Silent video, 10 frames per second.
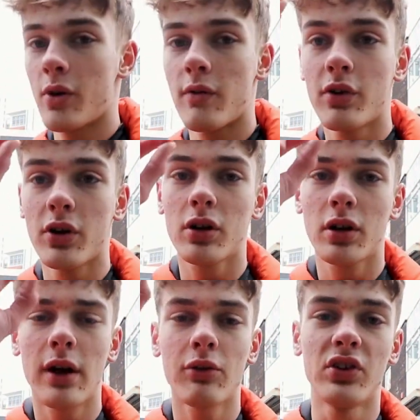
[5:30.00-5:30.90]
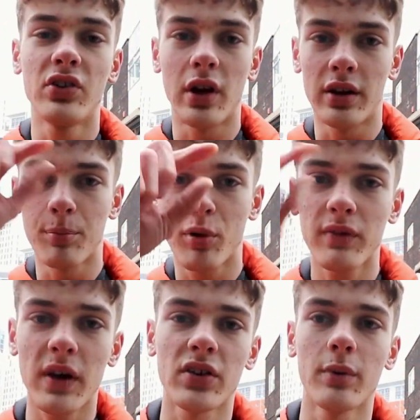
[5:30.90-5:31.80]
the clarity slider, bring
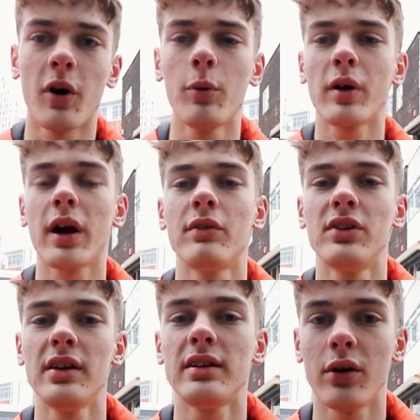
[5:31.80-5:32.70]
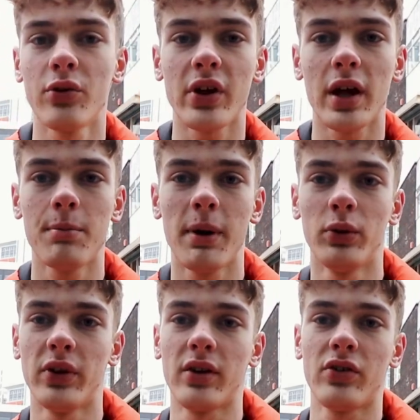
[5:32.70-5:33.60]
that up, that will bring out the details in
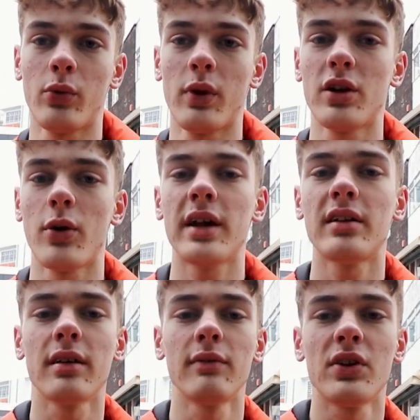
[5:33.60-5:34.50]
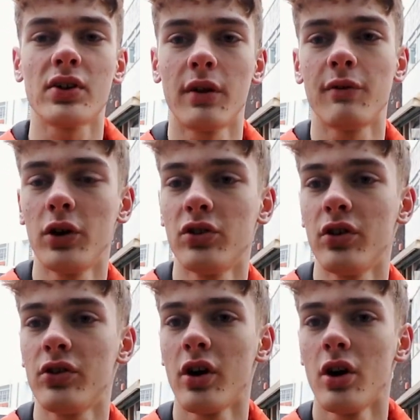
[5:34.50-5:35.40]
buildings when you're editing these kind of
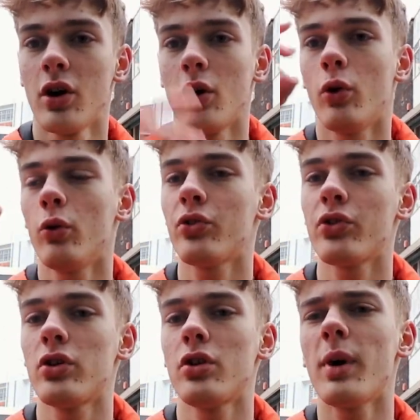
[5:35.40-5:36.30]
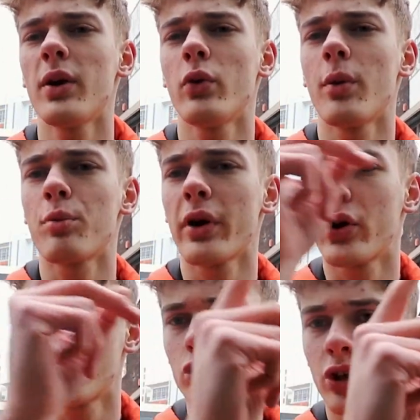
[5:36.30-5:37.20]
photos. Also, you might want to bring the
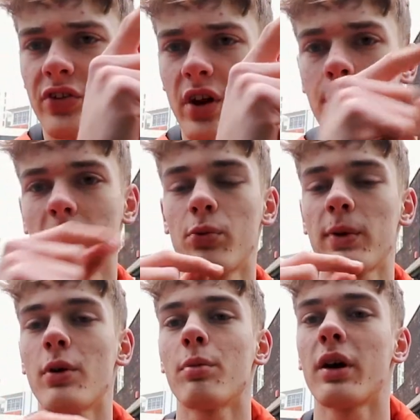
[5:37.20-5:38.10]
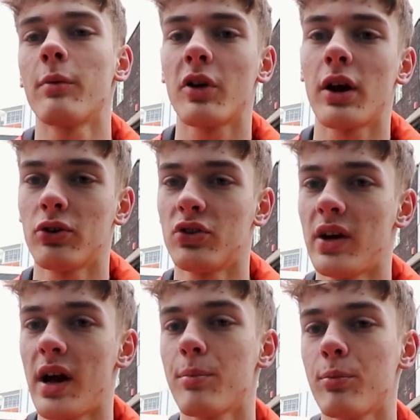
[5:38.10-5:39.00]
contrast down, because when you're bringing up the
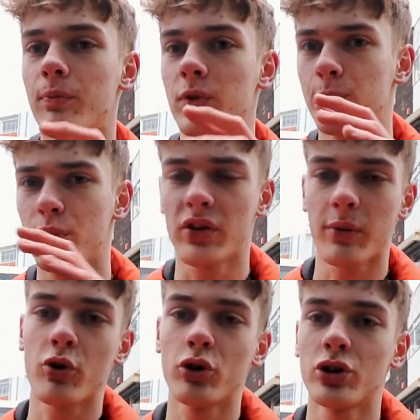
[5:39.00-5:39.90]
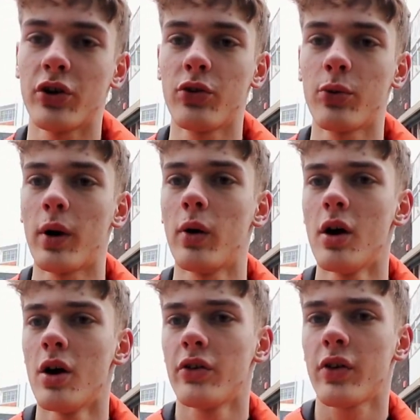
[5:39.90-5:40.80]
clarity, it brings up the contrast as well.
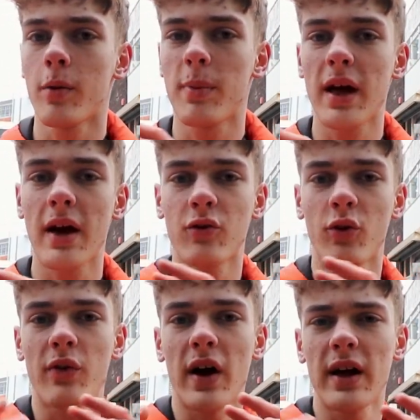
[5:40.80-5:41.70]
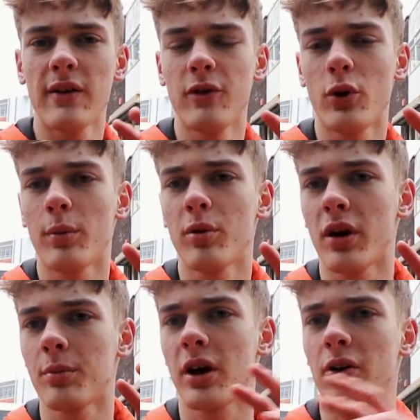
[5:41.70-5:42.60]
So be careful with that. If you are bringing
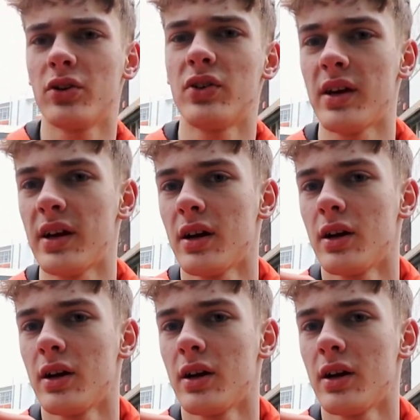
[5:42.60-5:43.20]
up clarity